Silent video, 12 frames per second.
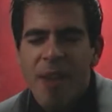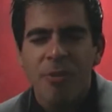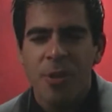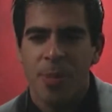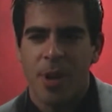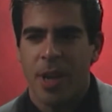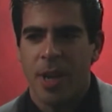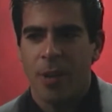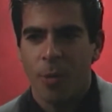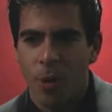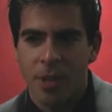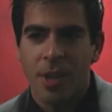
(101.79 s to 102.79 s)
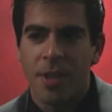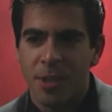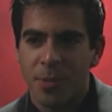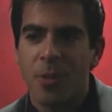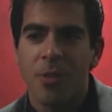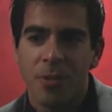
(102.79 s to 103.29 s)
His style is
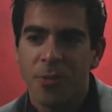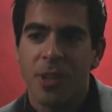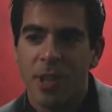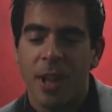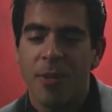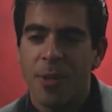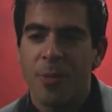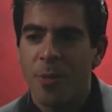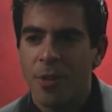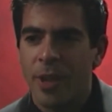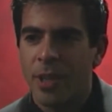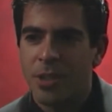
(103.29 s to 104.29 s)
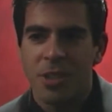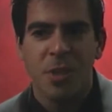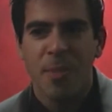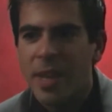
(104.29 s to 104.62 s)
very niche, to say the least.